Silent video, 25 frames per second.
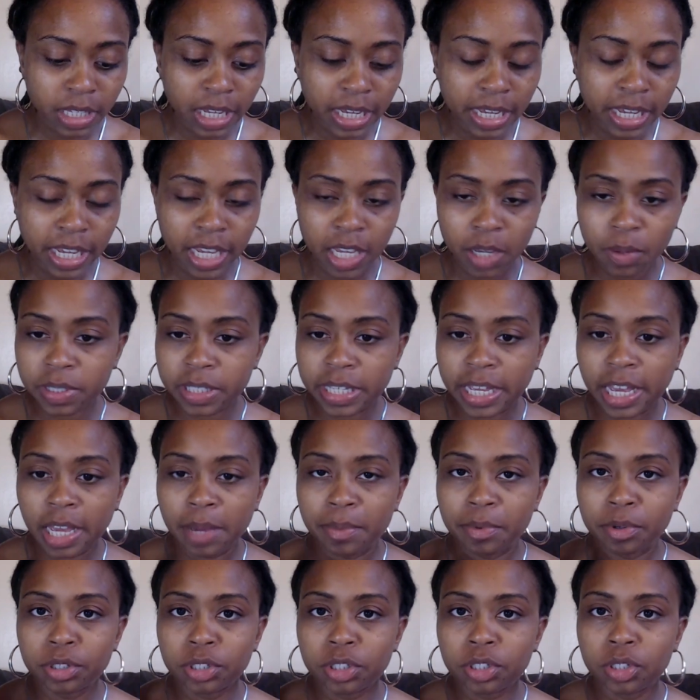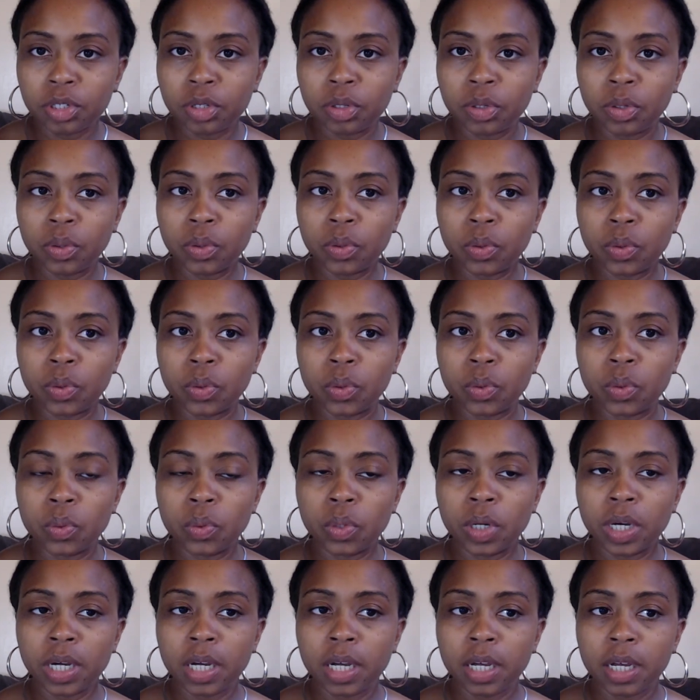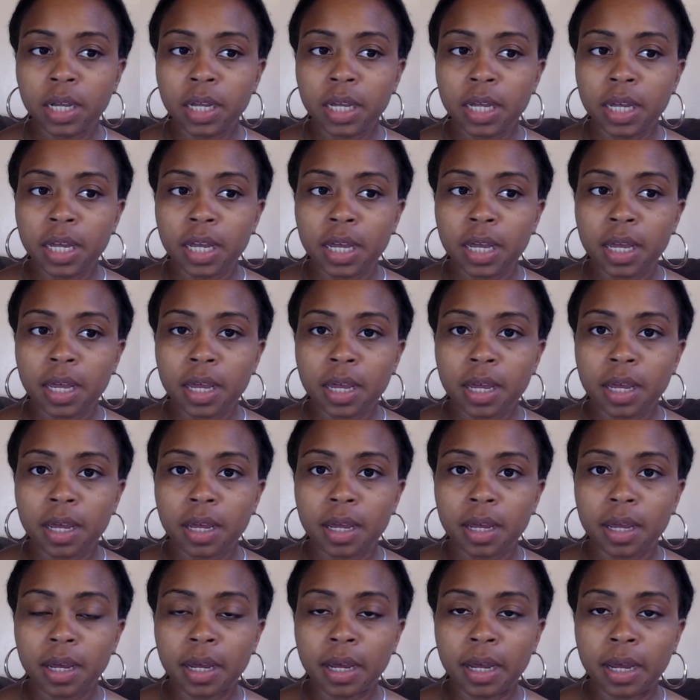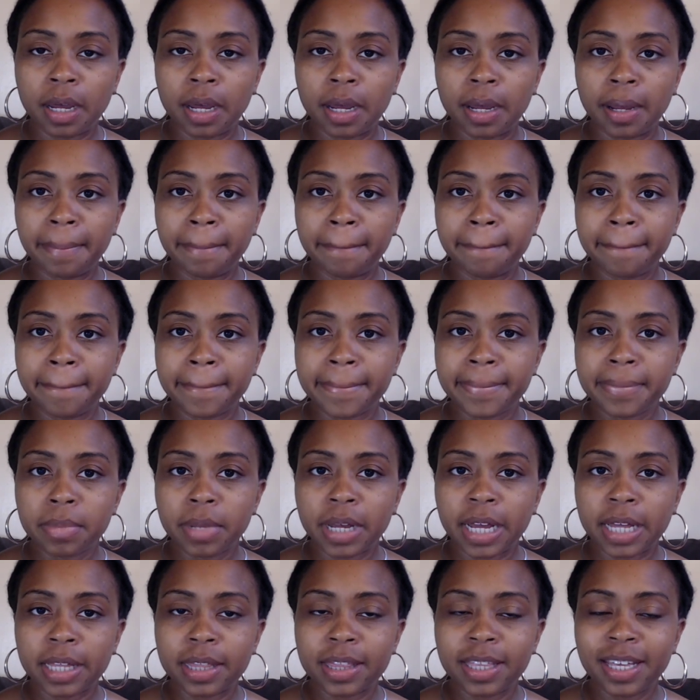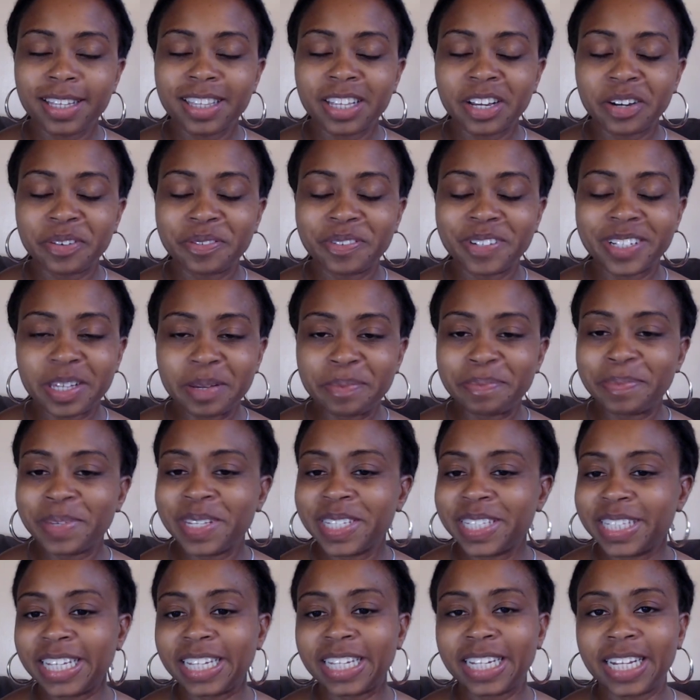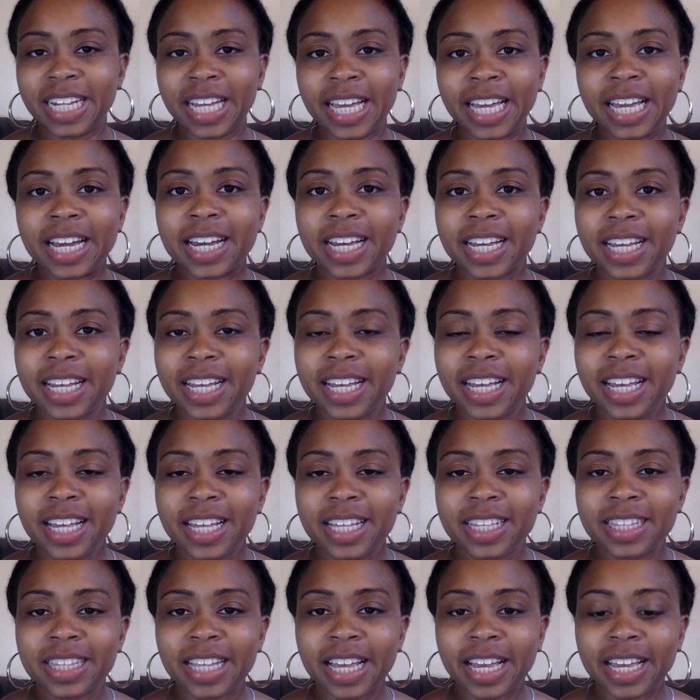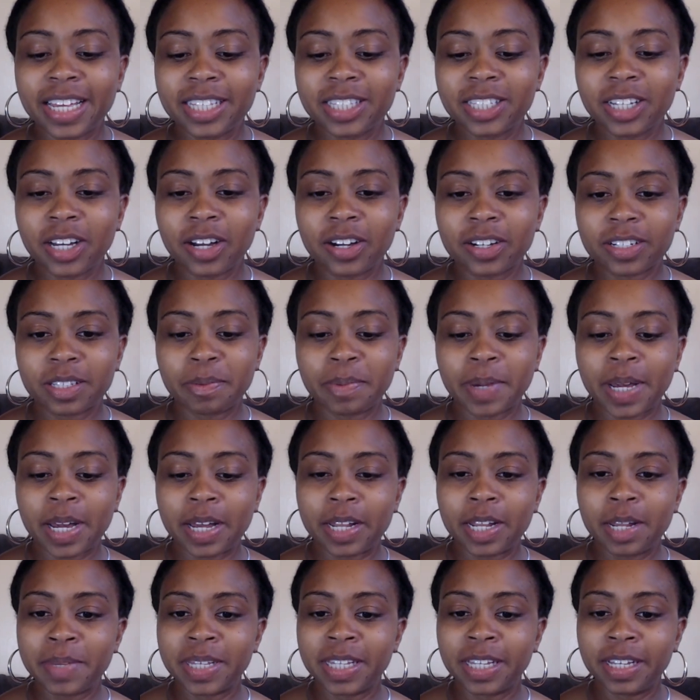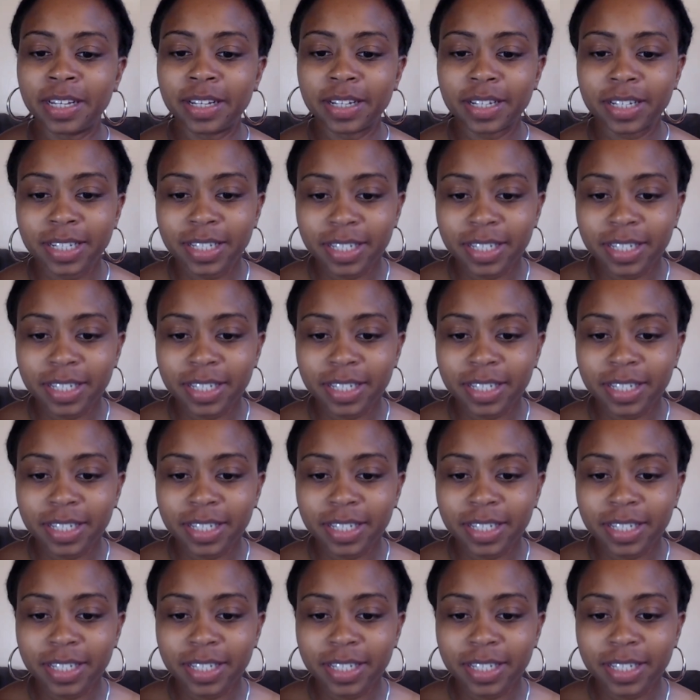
he was able to, I think there was a missing link that he talked about. Let me look.